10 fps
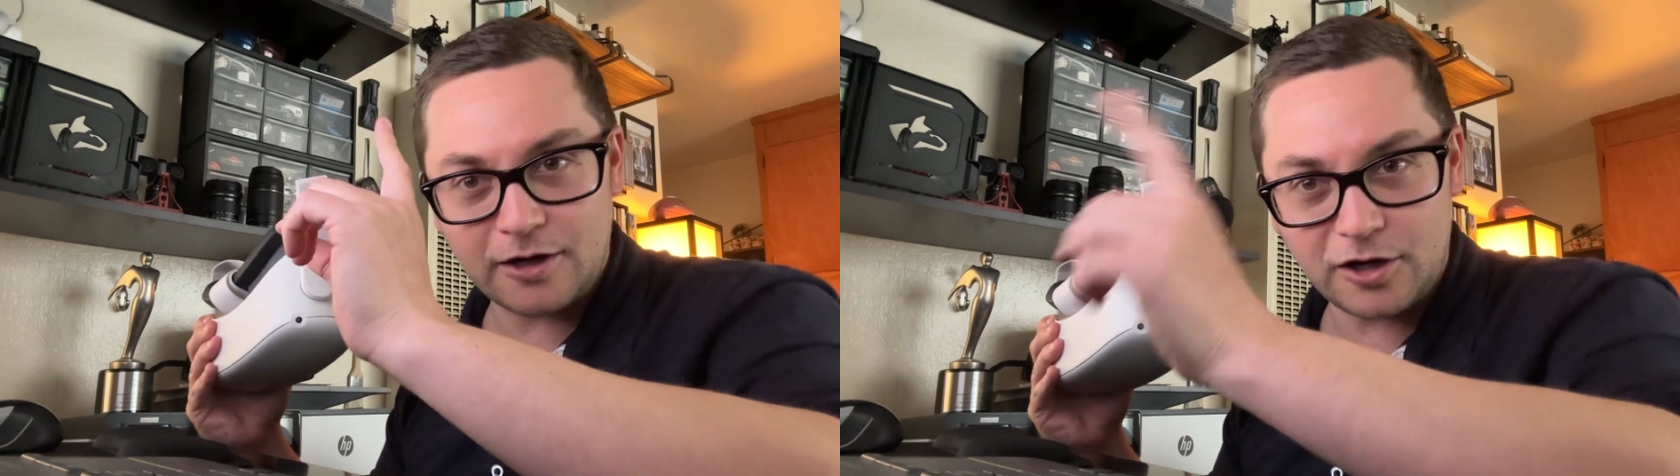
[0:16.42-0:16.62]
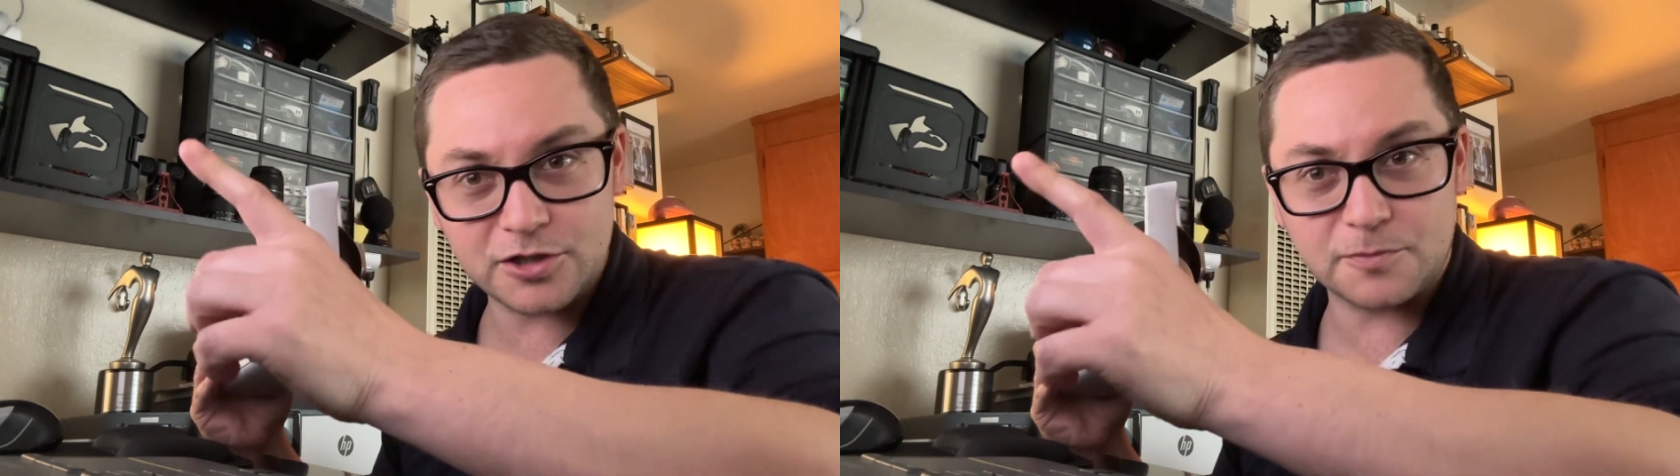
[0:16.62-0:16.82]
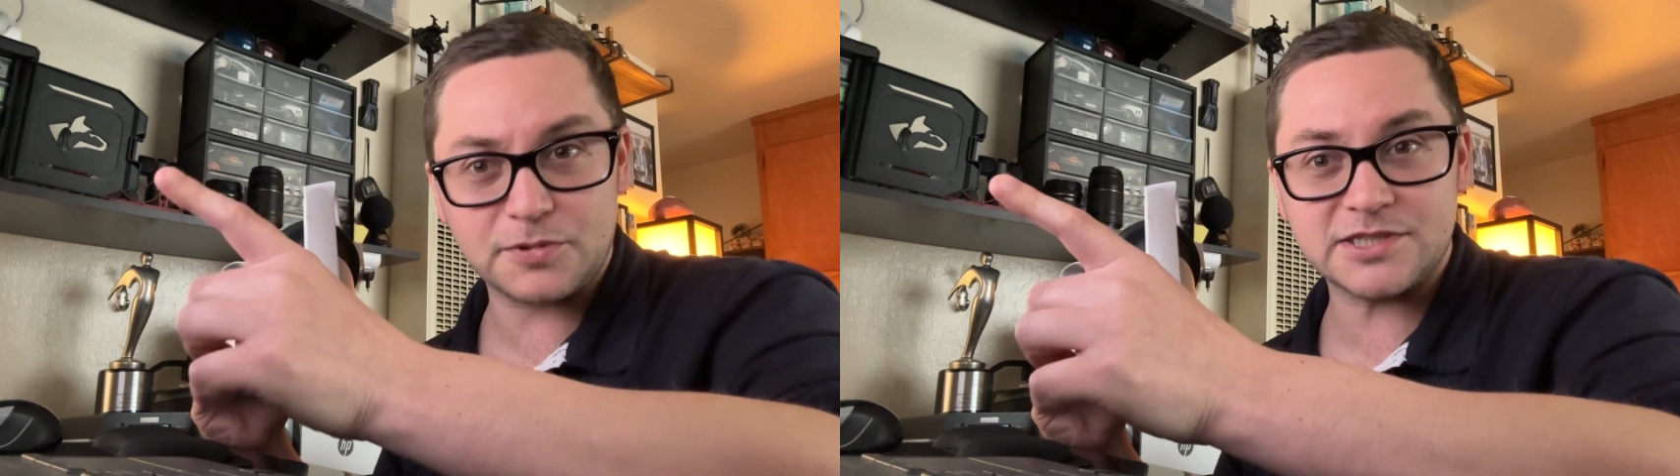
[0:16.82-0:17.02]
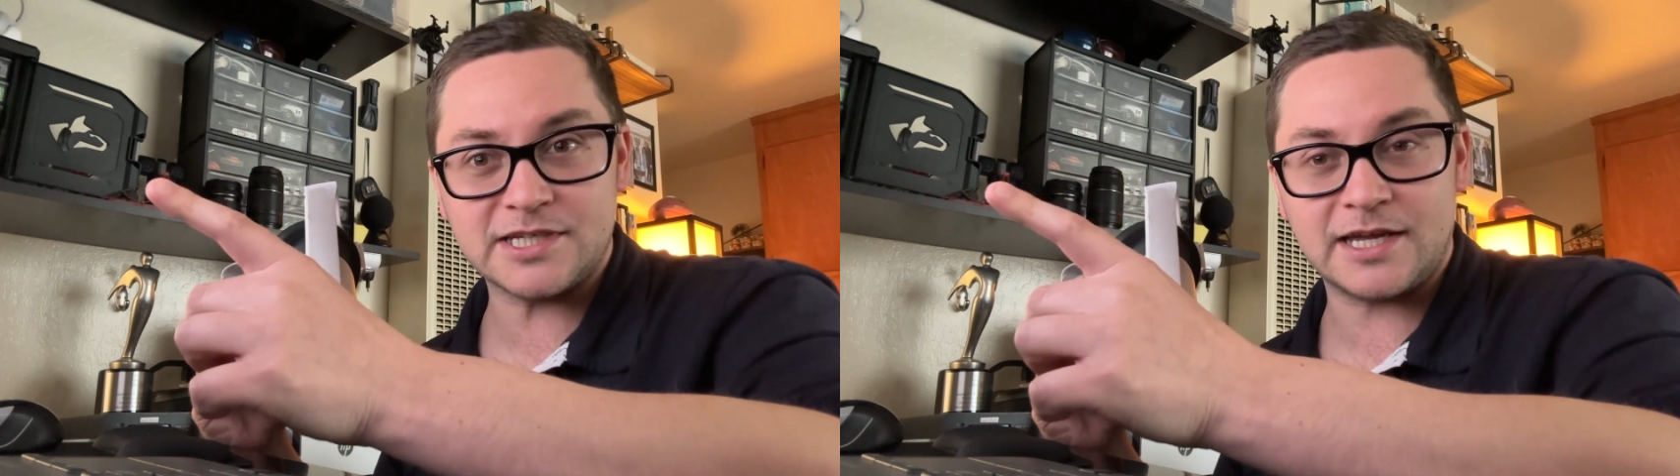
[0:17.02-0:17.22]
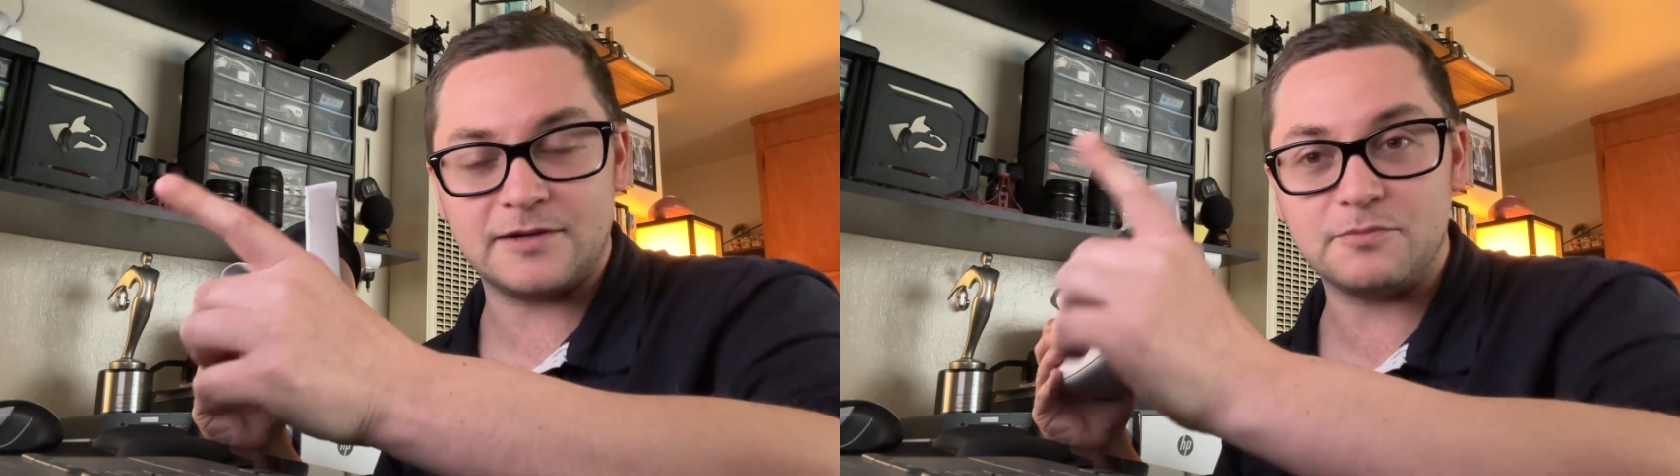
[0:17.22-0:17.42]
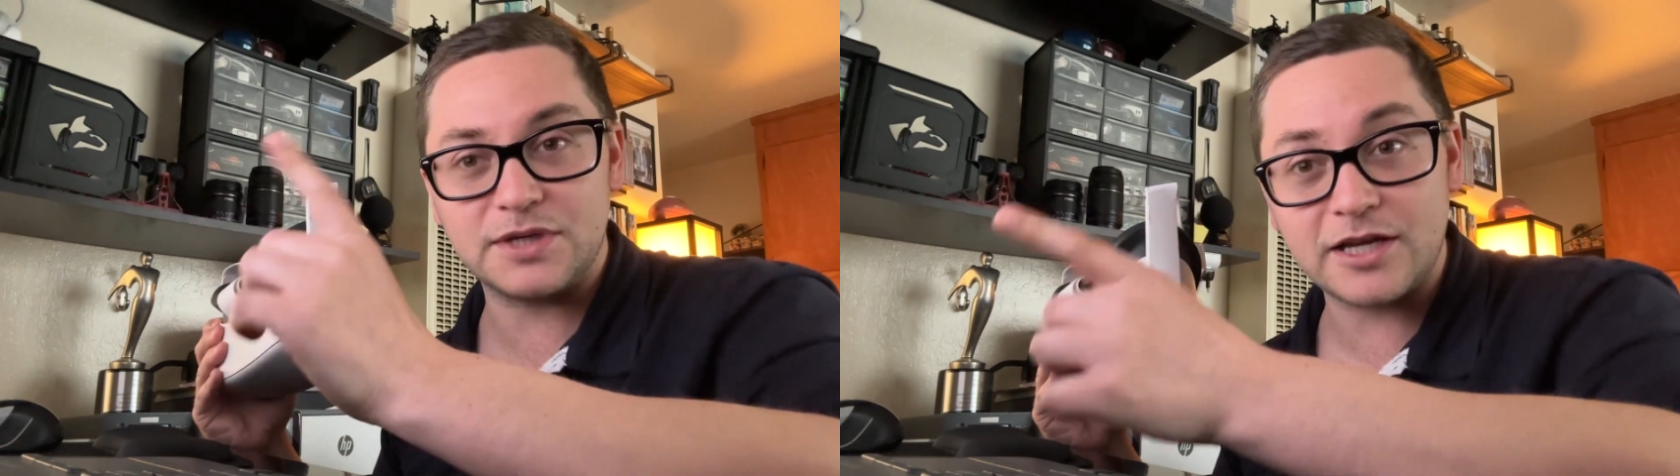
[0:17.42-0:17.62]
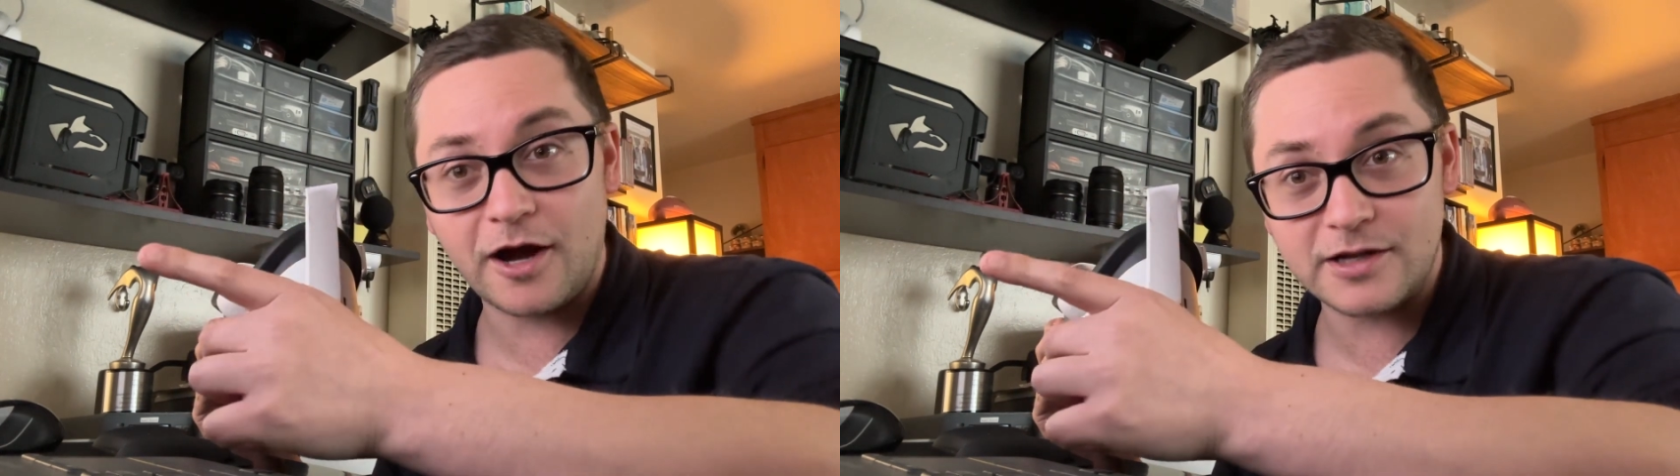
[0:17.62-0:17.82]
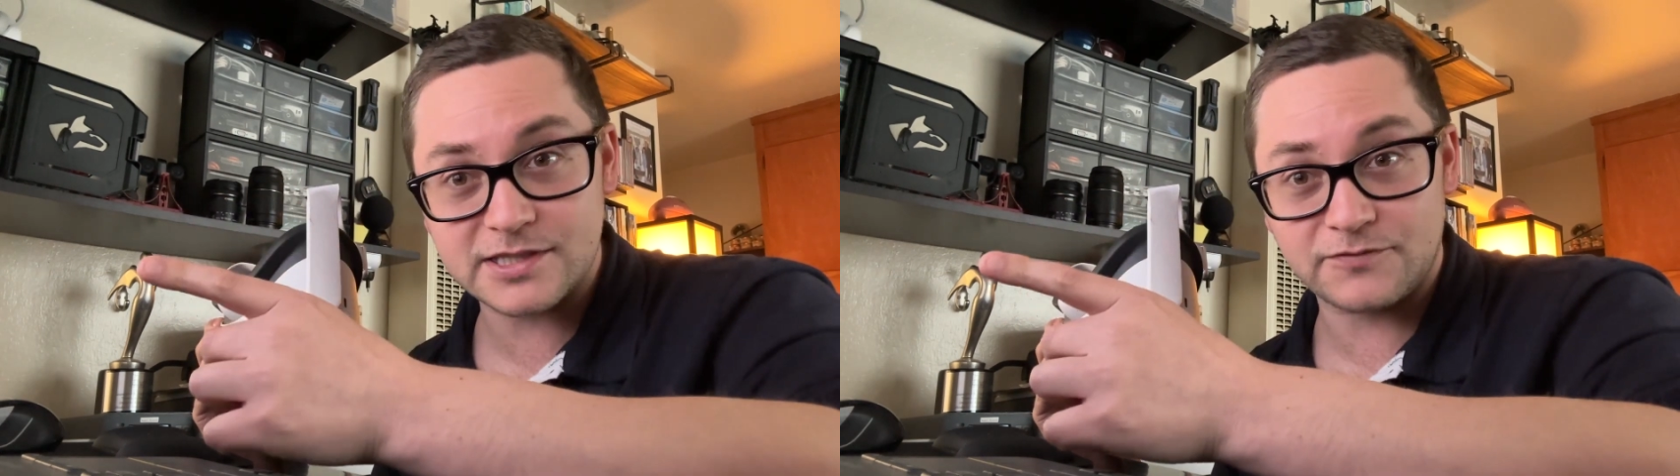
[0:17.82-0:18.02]
100%
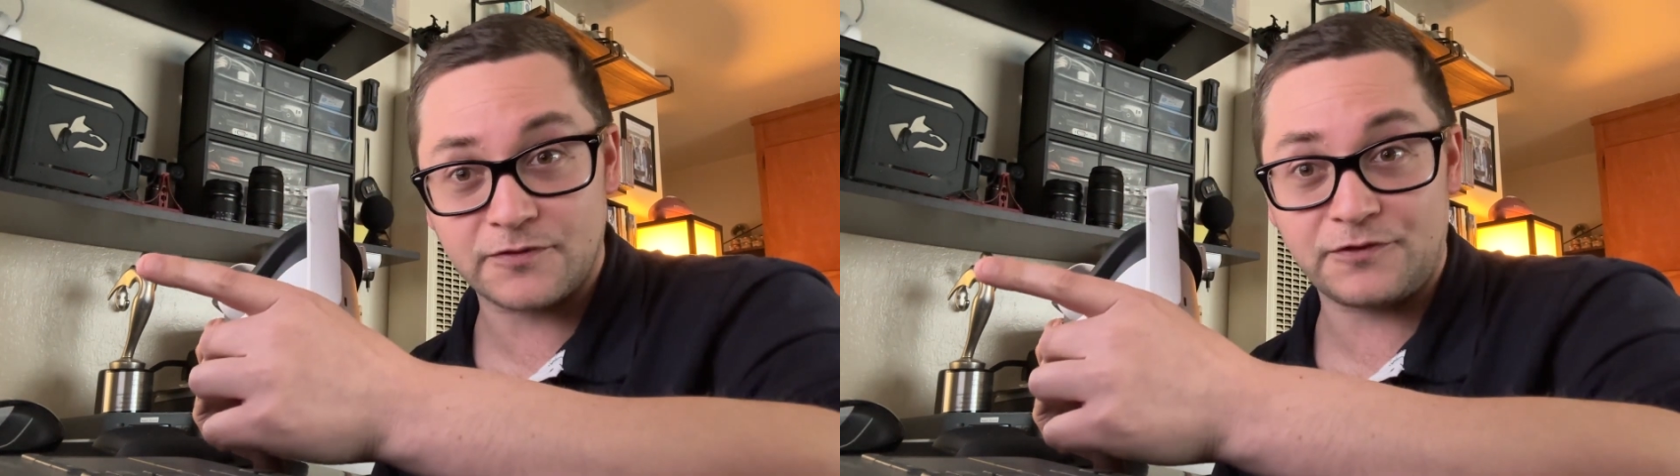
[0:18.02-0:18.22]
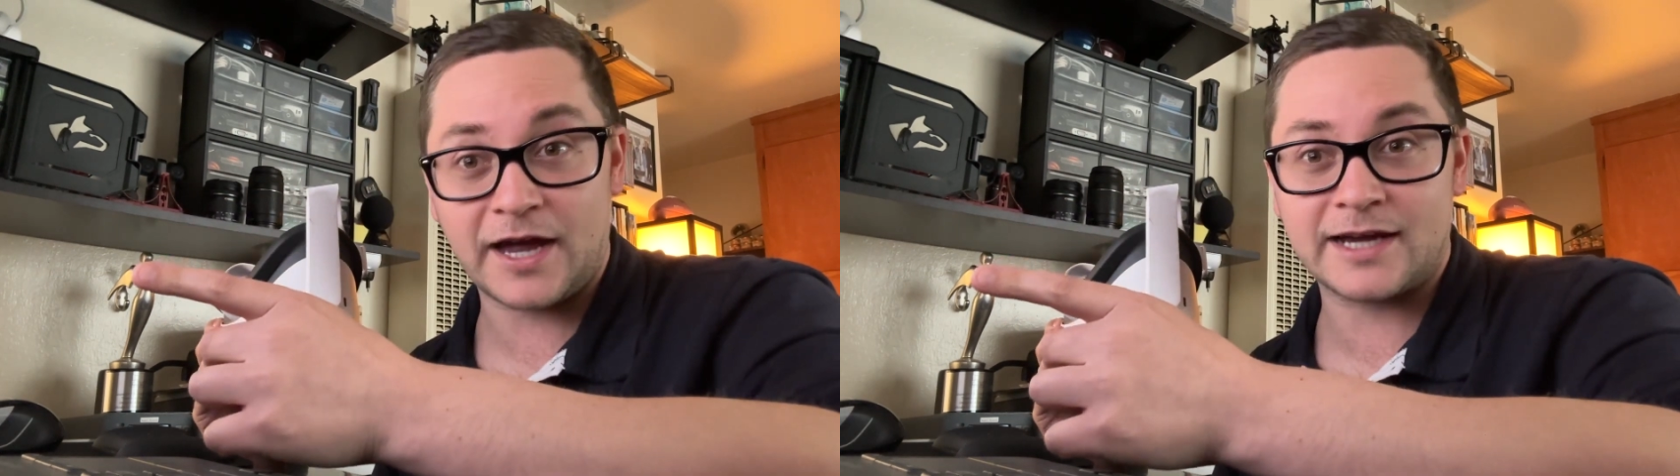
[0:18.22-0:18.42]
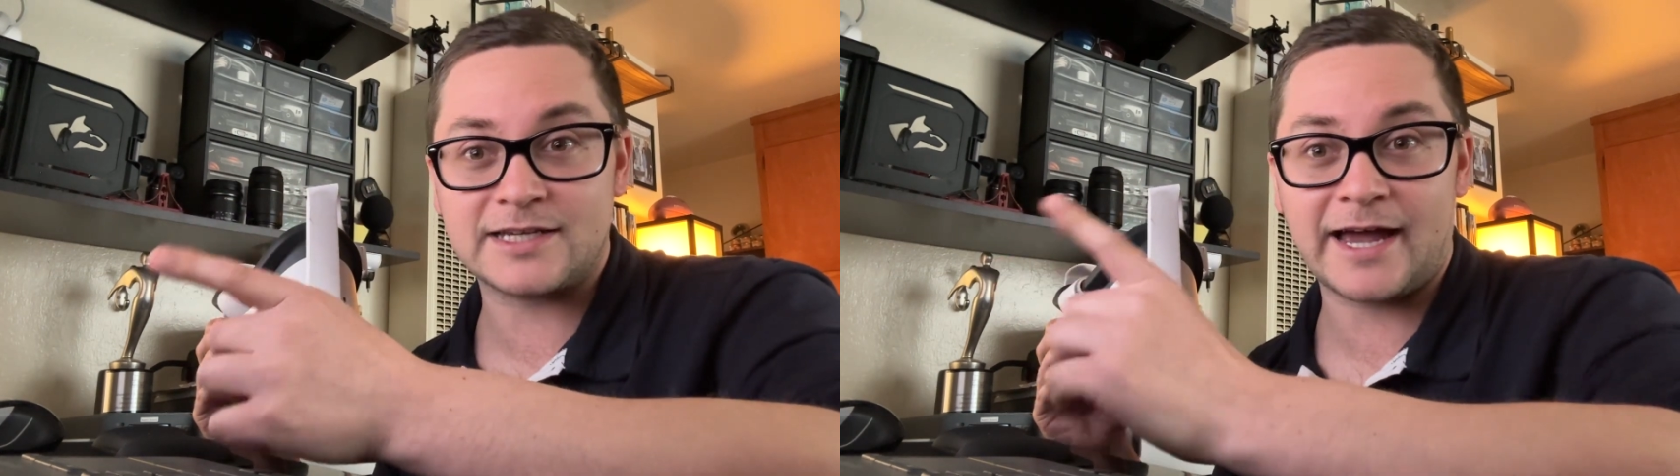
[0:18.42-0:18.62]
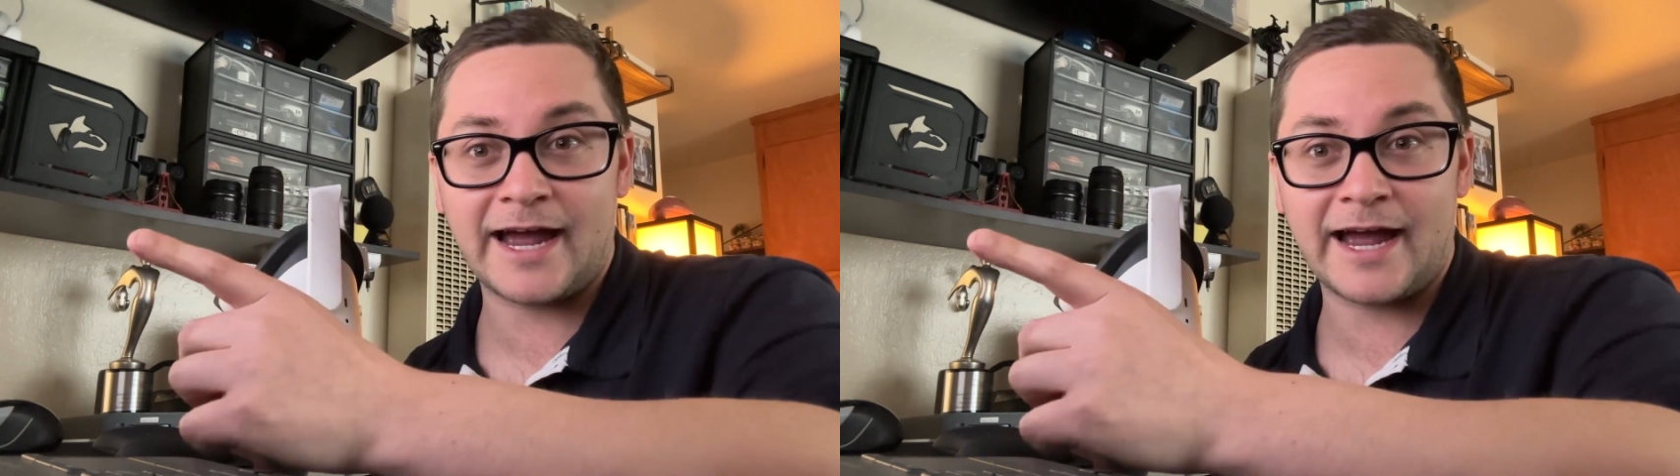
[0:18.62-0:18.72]
because of the fact